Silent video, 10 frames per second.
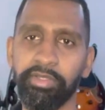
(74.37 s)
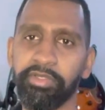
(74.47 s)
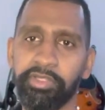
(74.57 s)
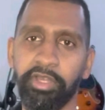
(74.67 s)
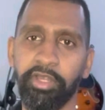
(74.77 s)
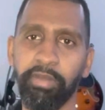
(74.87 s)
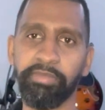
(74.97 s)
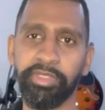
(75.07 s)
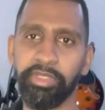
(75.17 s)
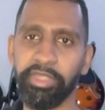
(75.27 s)

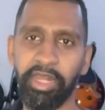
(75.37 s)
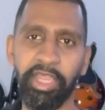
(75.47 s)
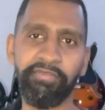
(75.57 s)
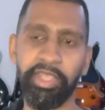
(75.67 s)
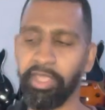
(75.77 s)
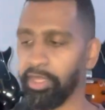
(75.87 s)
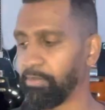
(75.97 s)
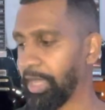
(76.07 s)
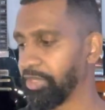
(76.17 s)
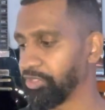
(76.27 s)
terms, in the left hand,
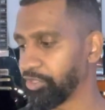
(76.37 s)
imagine